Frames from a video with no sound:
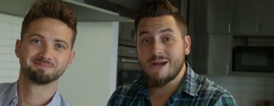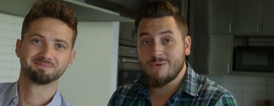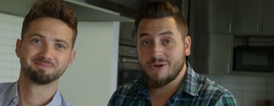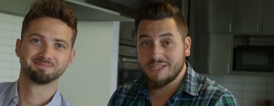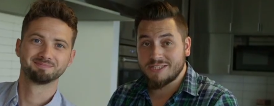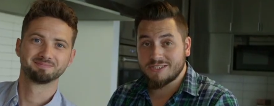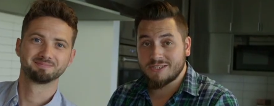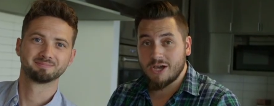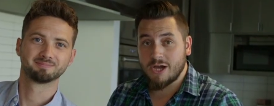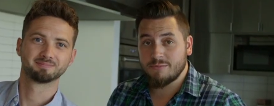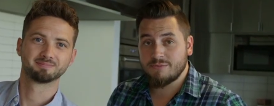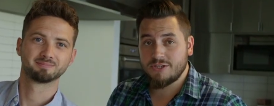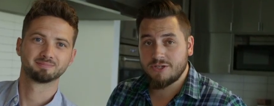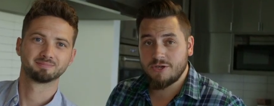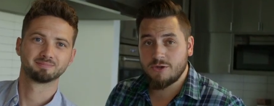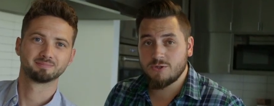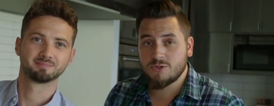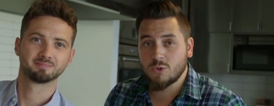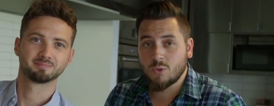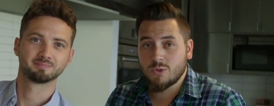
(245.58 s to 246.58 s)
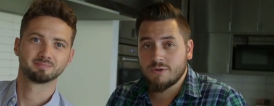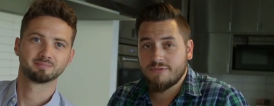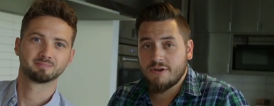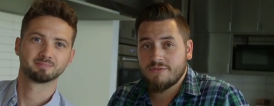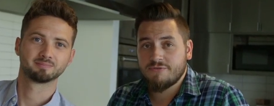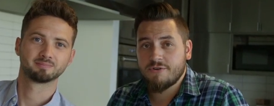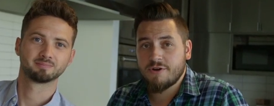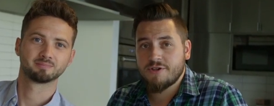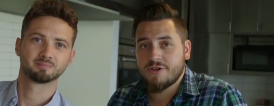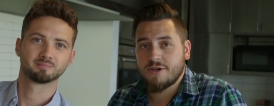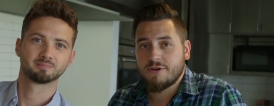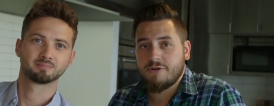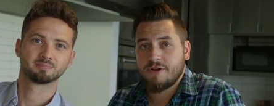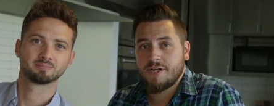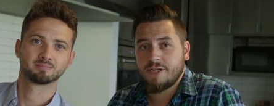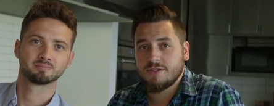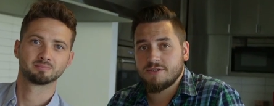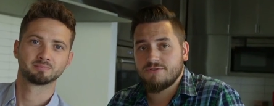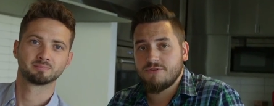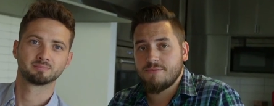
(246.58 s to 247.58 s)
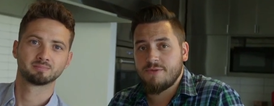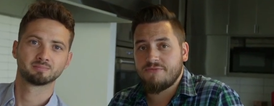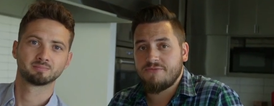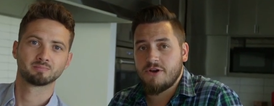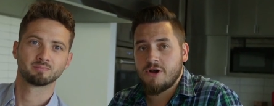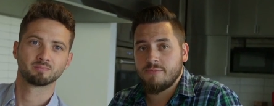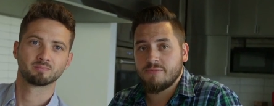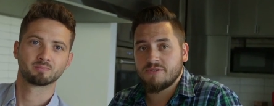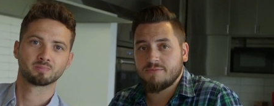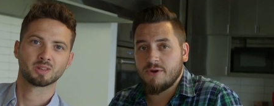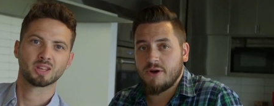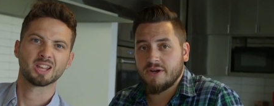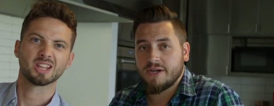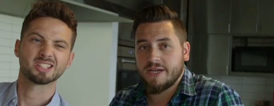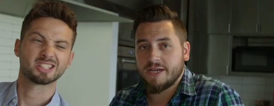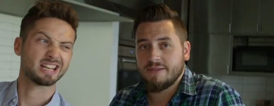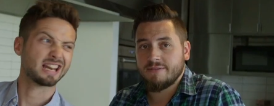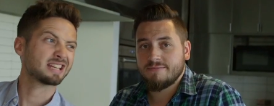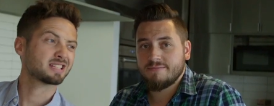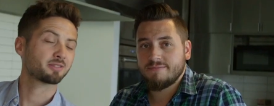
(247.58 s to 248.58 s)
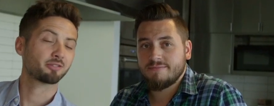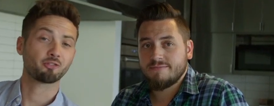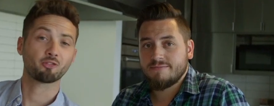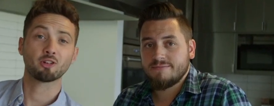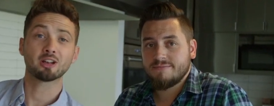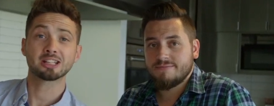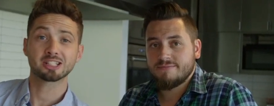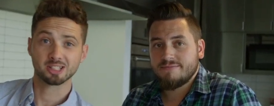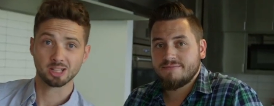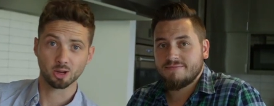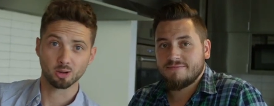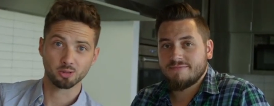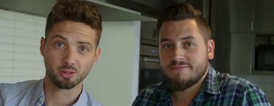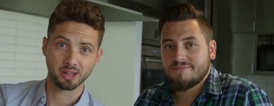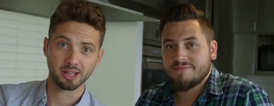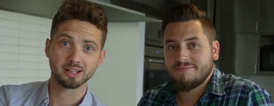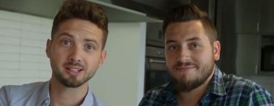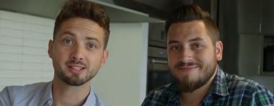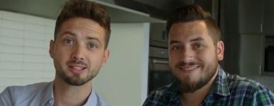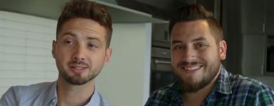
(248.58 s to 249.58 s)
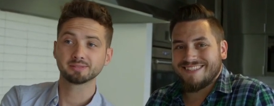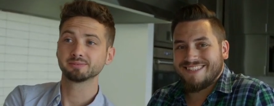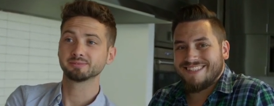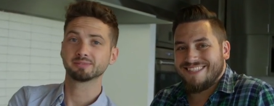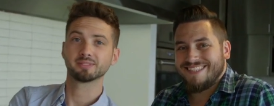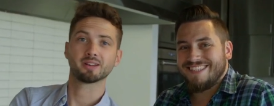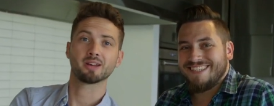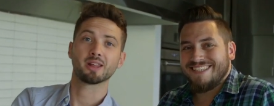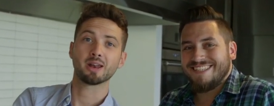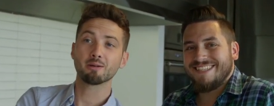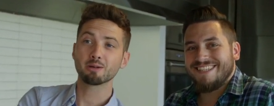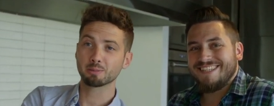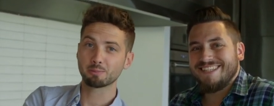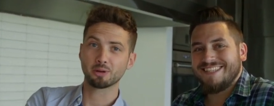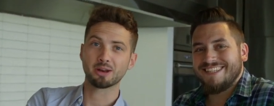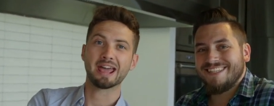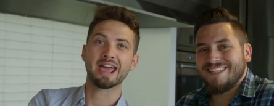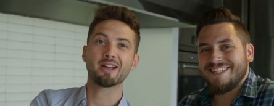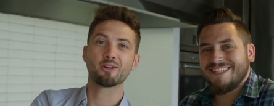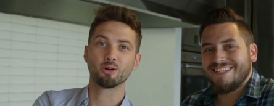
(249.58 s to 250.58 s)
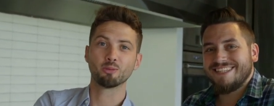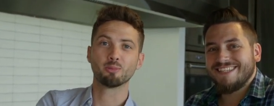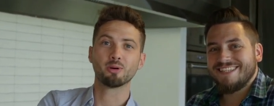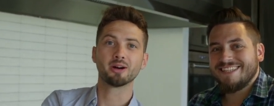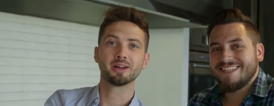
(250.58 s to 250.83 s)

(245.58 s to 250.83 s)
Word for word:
Speaker 1: now it's time to use all of our fresh ingredients from the farmer's market.
Speaker 2: So let's freestyle things, and I will put an egg on